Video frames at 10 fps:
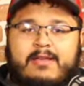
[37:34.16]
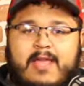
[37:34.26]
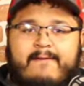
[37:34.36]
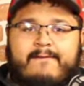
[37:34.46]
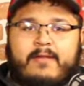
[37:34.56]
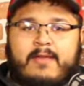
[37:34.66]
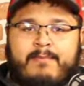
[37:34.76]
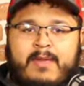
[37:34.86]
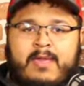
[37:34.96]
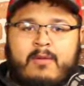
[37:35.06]
definitely
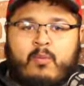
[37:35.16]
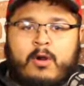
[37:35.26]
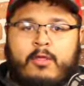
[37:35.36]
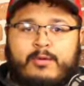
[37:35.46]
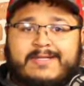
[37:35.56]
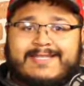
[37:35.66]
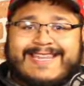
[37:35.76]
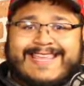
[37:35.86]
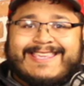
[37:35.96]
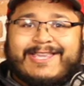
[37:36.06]
be one of those
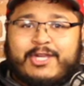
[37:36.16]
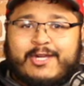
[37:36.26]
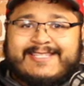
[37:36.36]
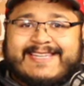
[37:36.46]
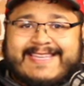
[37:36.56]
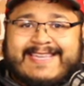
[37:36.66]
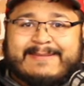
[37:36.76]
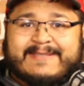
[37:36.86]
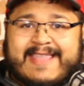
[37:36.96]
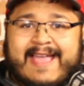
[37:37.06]
sneaky good
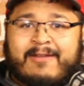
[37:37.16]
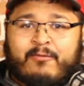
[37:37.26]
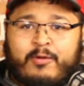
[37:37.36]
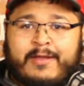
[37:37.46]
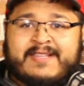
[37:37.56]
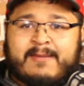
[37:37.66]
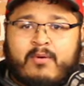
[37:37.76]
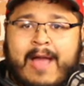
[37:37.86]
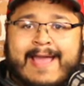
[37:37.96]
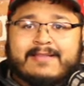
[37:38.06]
teams that can really
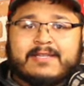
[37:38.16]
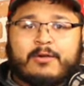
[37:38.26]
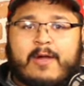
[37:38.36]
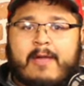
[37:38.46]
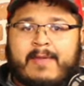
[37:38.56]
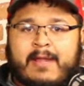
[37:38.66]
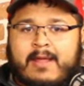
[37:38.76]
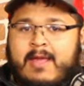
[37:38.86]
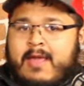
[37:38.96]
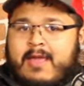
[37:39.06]
surprise you. I
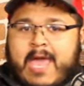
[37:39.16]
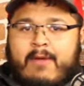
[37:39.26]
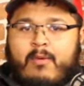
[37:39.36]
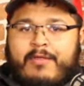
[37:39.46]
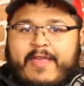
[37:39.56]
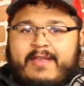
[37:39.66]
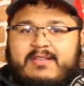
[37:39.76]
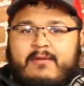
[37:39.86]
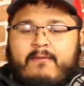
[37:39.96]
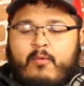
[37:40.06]
mean, everyone
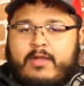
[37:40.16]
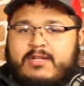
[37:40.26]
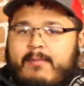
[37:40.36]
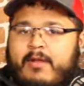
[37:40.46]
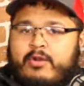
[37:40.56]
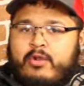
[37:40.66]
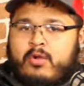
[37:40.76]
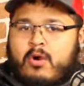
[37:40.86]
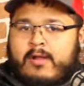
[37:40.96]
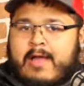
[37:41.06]
thinks of, when you talk about New
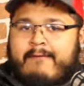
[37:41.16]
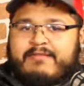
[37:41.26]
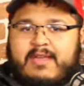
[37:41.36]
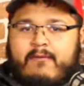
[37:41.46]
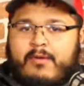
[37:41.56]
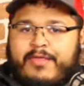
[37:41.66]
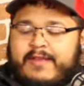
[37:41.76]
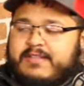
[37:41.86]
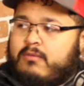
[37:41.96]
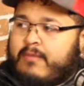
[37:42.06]
York, obviously everyone
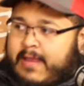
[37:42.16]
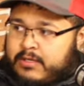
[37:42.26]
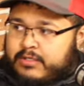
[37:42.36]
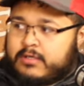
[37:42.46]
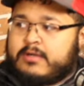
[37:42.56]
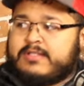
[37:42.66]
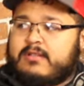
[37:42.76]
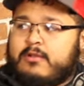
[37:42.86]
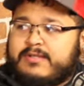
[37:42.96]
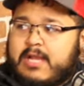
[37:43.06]
thinks of the Rangers
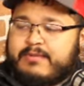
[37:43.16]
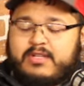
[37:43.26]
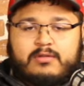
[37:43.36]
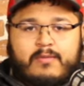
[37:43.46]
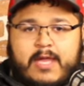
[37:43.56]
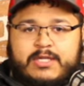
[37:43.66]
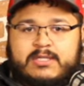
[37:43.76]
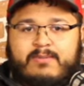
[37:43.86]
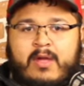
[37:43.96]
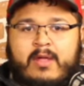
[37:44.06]
and those type of
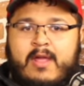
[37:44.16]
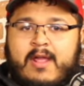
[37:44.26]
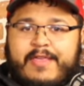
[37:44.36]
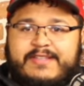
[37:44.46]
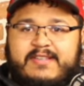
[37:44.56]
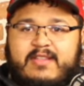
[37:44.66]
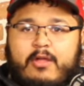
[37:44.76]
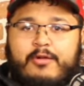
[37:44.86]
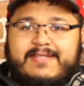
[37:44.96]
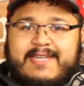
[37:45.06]
situations, but this is
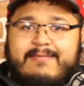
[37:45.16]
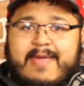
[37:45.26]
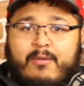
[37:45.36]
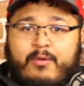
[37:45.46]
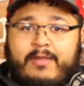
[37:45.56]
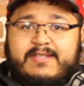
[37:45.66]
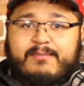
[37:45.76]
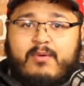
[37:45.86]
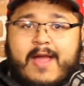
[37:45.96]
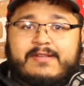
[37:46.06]
another team that really
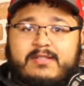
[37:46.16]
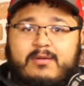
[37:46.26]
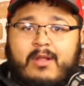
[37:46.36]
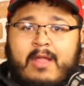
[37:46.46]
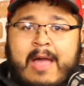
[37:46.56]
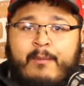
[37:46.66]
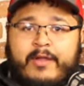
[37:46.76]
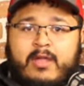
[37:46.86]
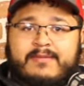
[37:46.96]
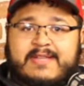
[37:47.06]
surprises you a lot
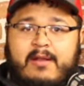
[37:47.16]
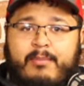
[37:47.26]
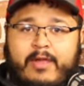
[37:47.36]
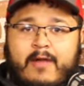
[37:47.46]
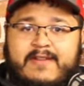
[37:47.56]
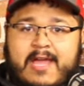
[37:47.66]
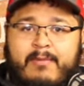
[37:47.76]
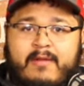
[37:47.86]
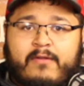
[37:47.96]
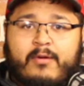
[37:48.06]
when it comes down to playoff
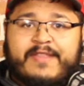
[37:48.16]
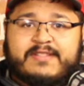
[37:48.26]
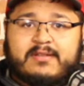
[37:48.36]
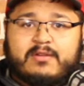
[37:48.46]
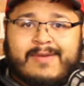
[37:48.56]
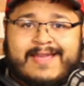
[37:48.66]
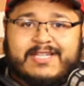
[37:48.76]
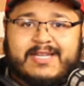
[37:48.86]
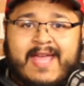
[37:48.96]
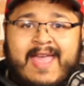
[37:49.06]
time. And if they're in this
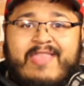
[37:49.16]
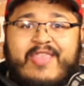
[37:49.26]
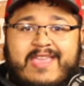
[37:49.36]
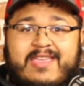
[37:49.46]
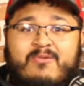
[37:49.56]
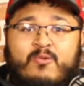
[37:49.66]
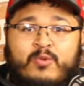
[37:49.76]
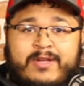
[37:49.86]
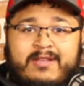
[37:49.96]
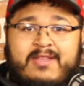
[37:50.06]
situation, they
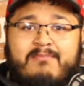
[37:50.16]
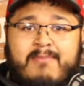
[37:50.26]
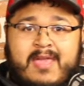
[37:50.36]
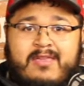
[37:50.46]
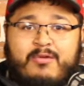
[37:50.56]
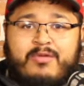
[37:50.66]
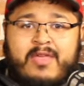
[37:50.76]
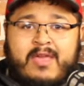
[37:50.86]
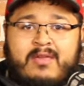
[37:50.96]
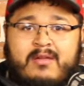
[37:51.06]
can really make you
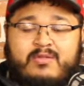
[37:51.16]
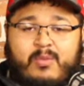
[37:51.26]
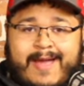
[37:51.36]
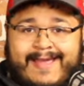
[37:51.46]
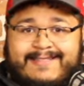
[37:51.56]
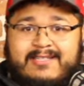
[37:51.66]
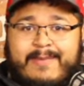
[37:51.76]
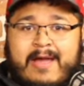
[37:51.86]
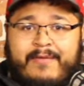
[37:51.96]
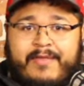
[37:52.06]
think twice
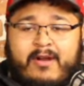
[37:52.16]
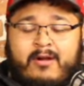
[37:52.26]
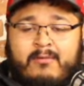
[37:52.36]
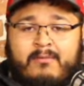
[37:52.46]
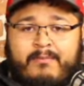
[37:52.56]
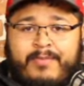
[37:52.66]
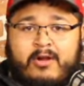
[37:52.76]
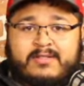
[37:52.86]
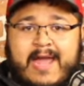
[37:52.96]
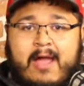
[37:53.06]
about their
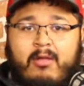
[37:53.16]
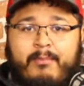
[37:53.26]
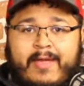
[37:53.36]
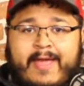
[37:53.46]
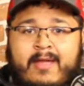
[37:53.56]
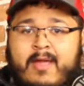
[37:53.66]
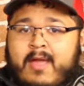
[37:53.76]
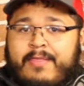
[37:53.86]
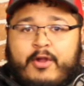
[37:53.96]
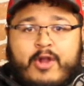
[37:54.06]
style of play.
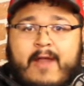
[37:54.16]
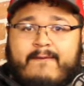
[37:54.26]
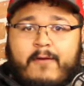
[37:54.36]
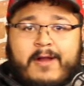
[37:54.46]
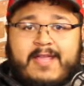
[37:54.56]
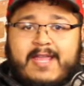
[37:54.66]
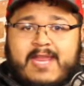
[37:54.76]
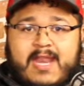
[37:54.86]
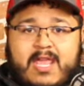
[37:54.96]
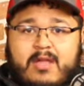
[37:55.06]
They're not afraid to get
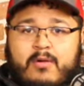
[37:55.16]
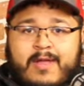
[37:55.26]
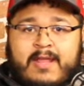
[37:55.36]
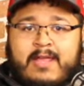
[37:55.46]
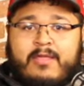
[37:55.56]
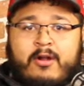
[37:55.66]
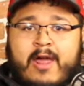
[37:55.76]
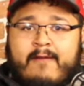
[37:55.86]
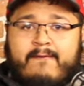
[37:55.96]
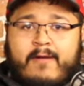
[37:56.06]
nitty and gritty. They're
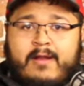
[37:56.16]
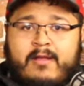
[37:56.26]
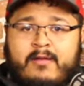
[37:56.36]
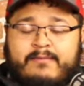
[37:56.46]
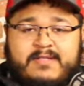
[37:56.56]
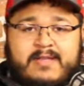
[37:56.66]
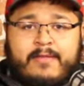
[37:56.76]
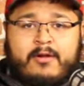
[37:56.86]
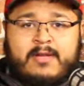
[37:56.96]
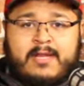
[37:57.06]
not afraid to
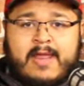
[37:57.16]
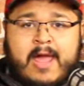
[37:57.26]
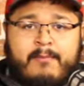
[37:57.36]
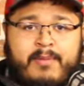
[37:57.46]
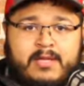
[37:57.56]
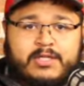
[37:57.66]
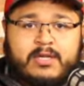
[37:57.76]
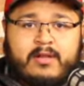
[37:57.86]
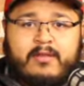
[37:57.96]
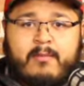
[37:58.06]
send their D down
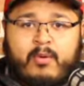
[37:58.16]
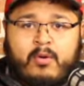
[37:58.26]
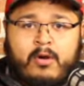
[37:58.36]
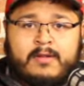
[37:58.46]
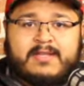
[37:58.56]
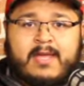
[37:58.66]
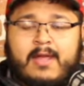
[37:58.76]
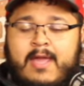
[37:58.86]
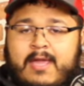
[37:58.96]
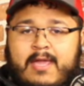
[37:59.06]
pinching under the boards.
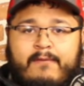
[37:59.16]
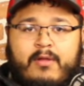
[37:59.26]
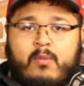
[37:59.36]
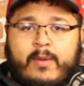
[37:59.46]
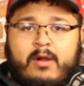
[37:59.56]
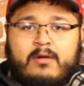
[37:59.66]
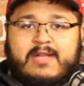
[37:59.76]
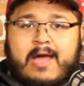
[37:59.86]
Then even their wingers